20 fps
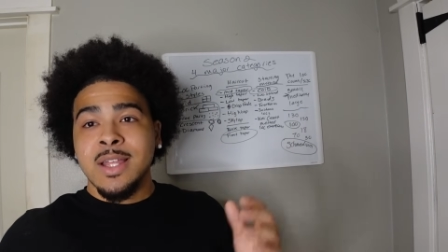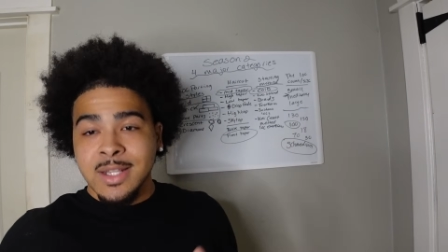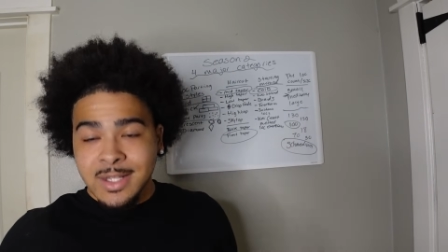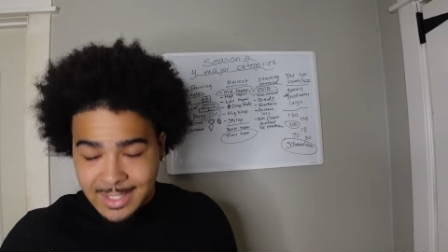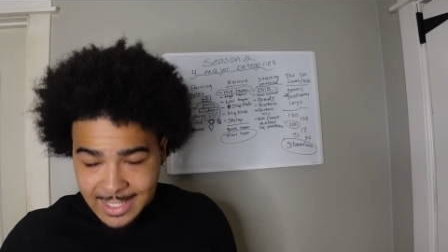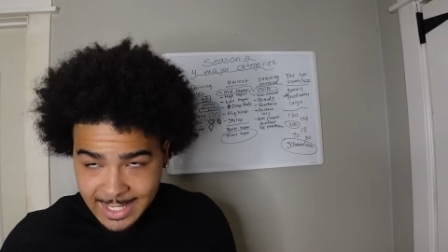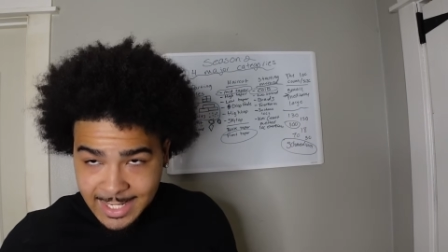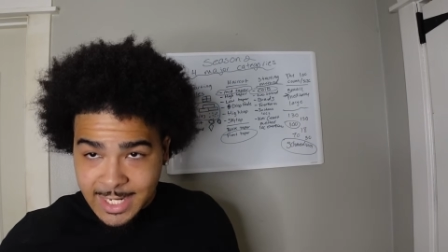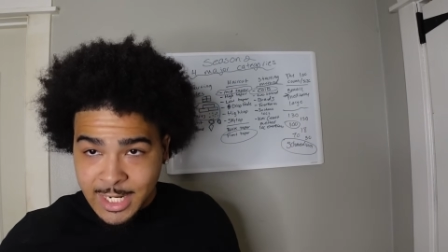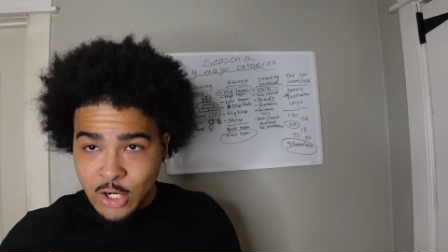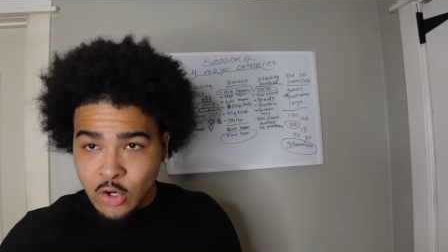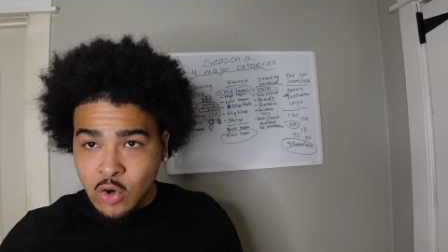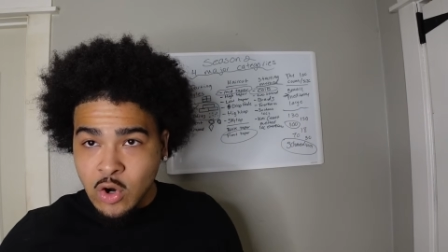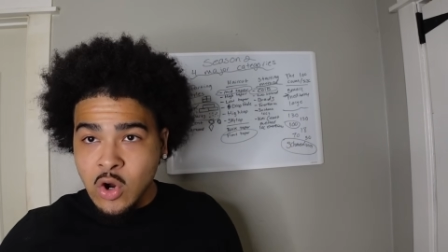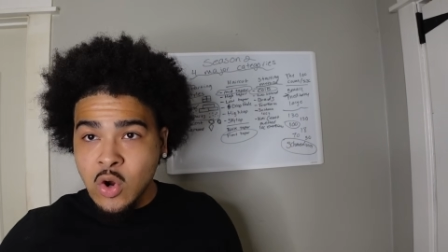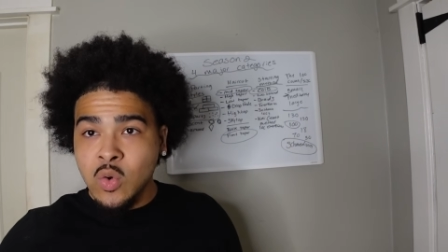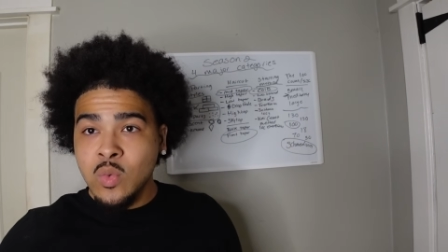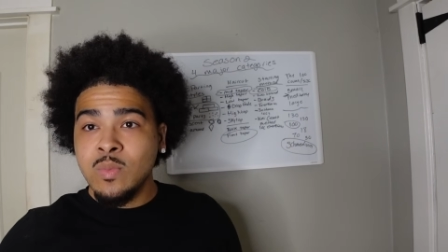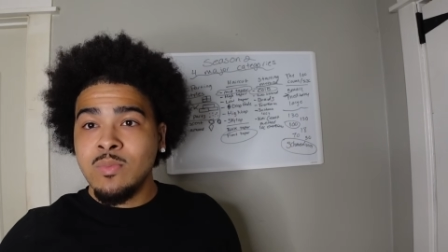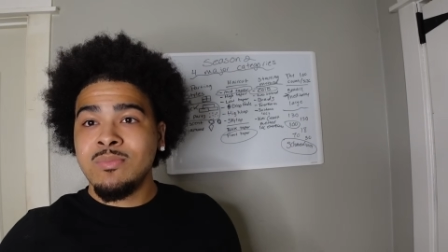Letting it
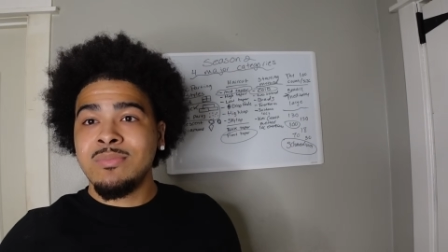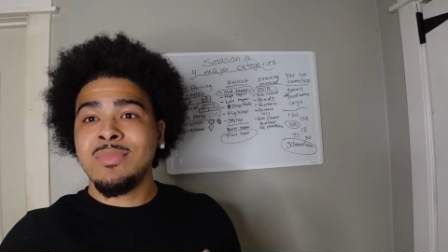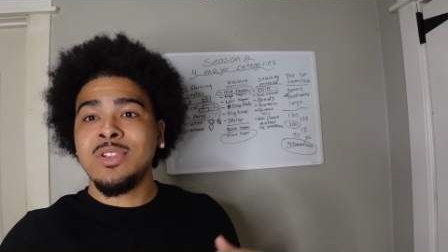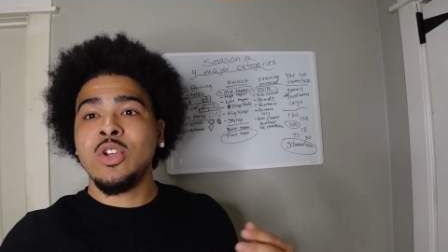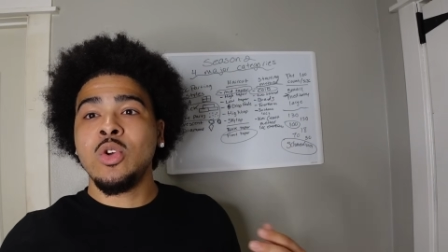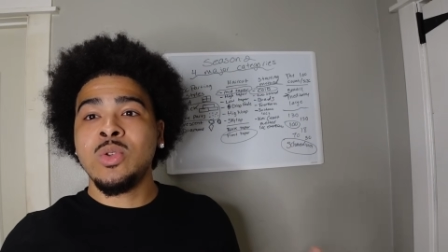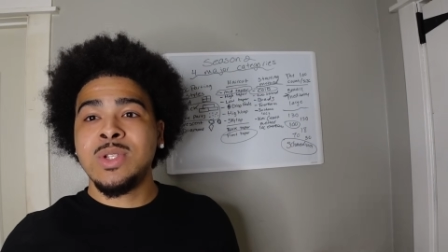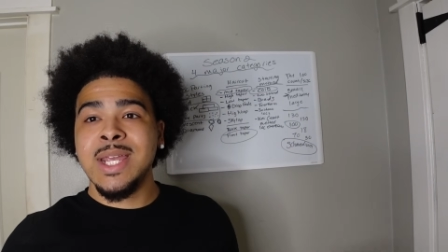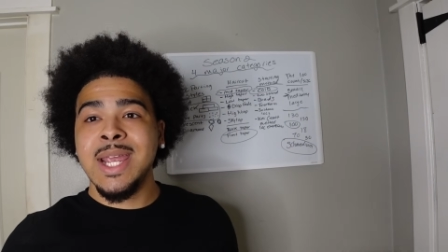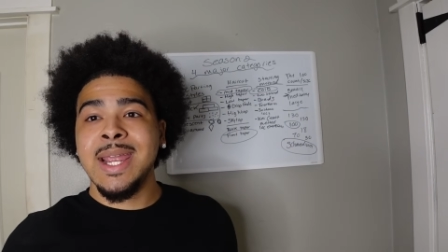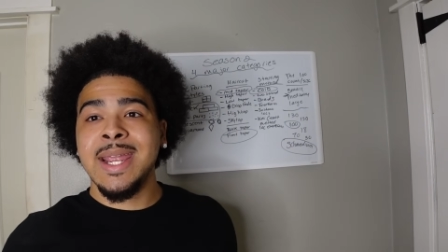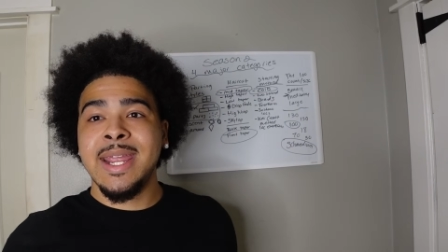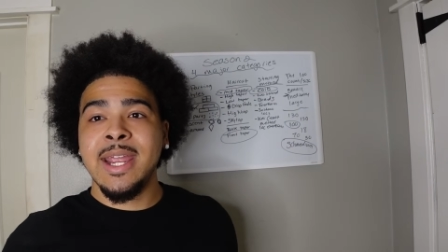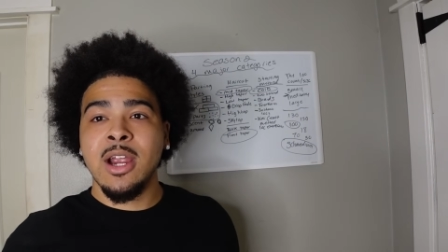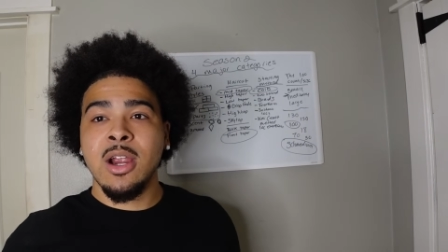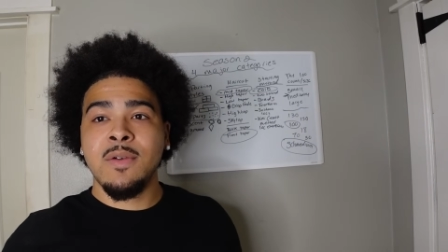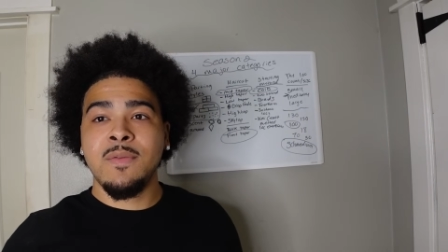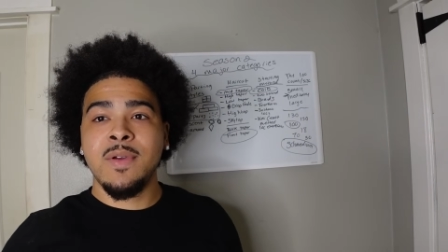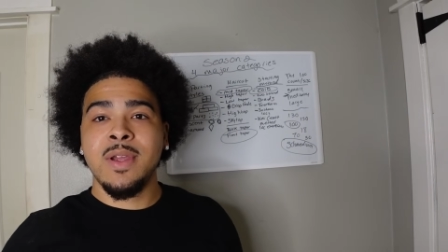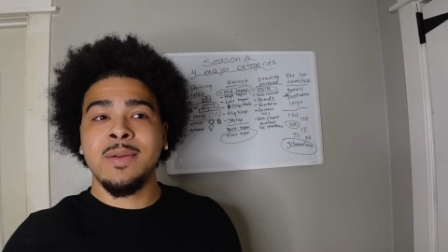grow, you taking
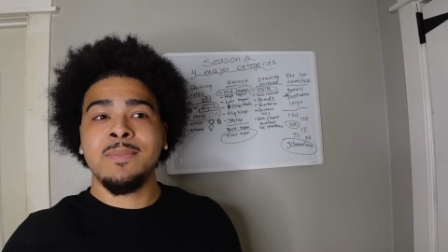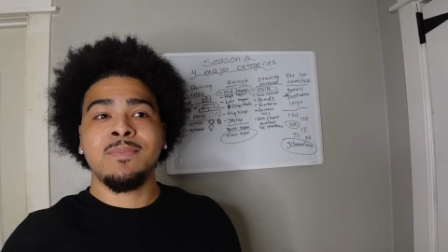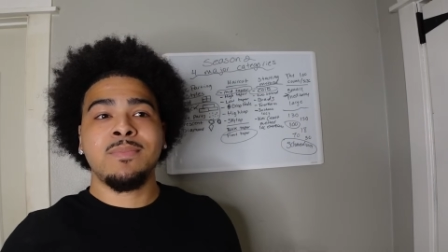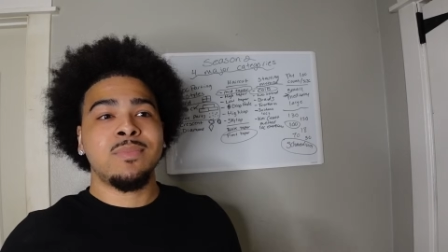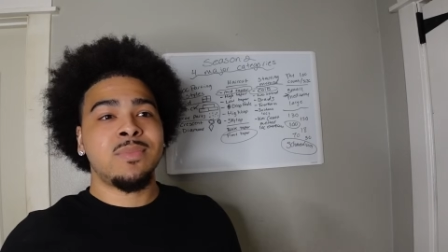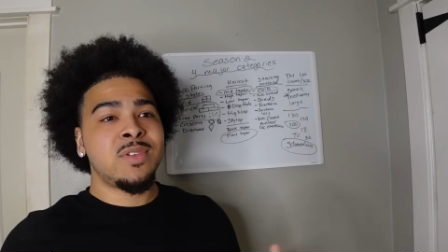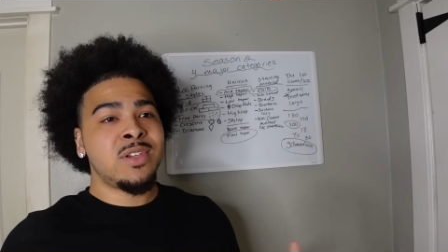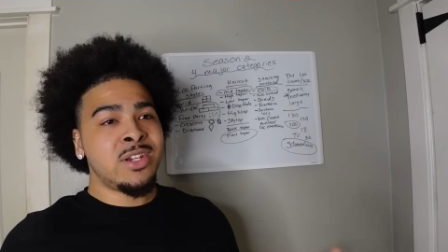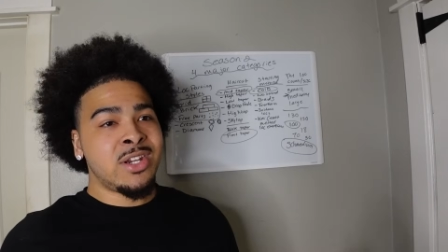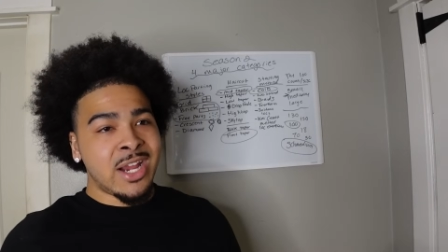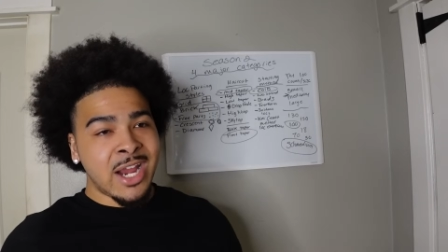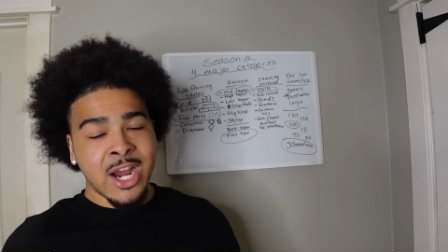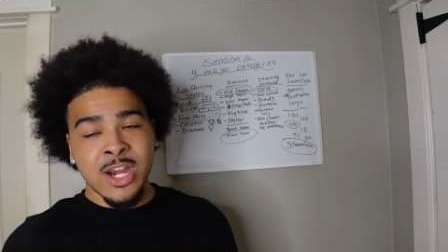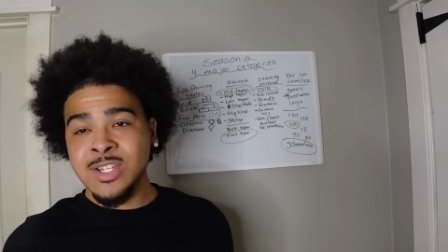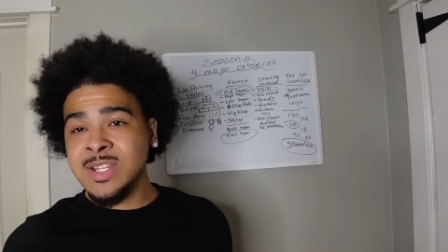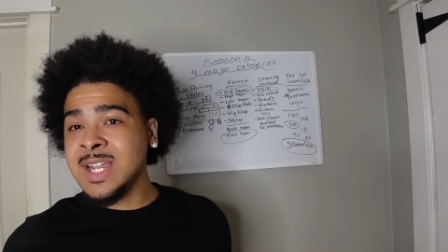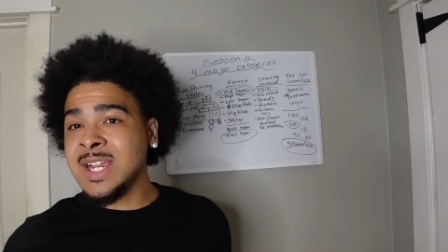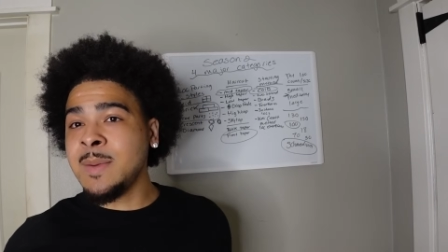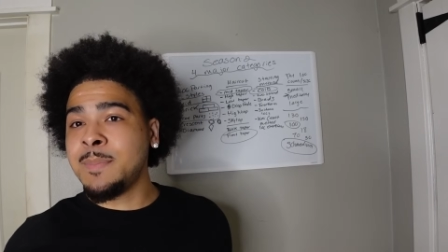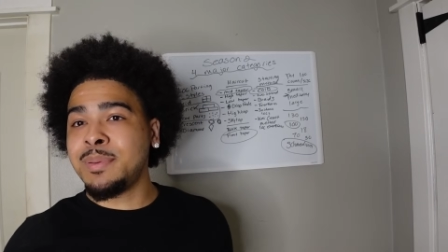care of it. Your hair
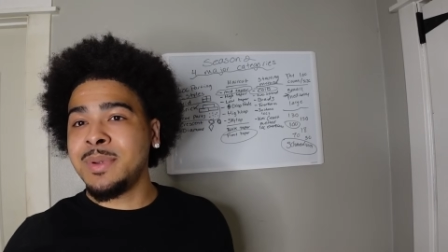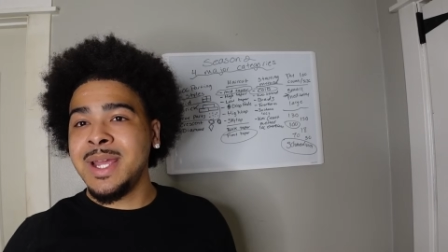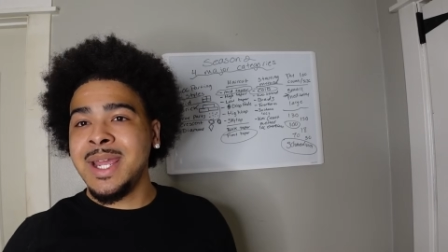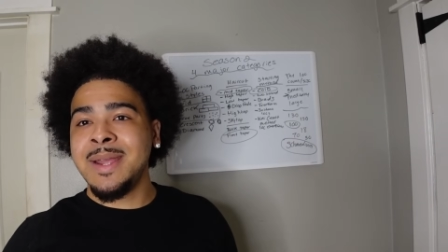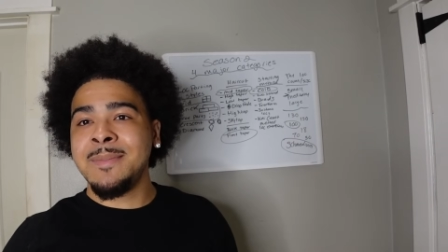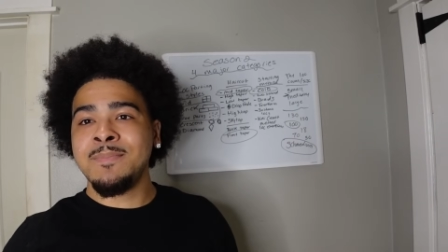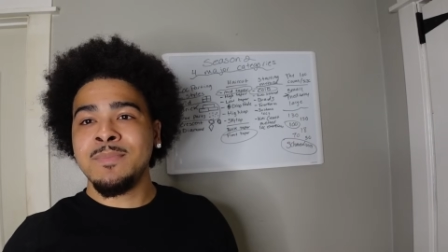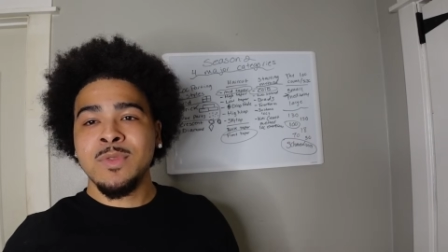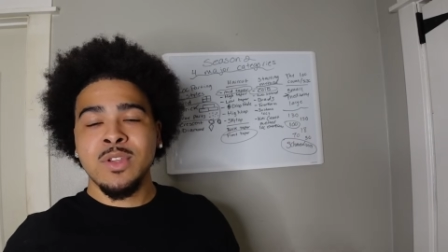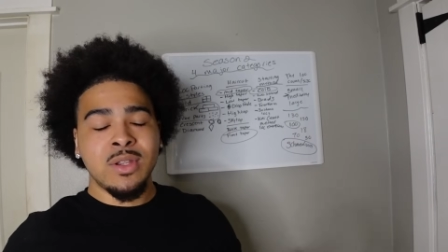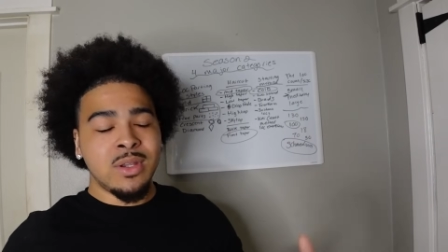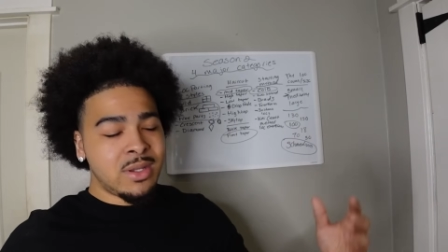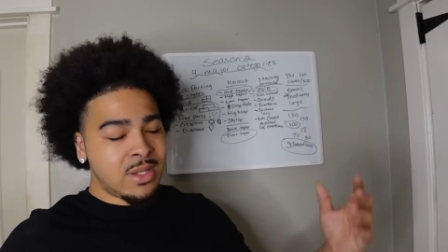is like a plant.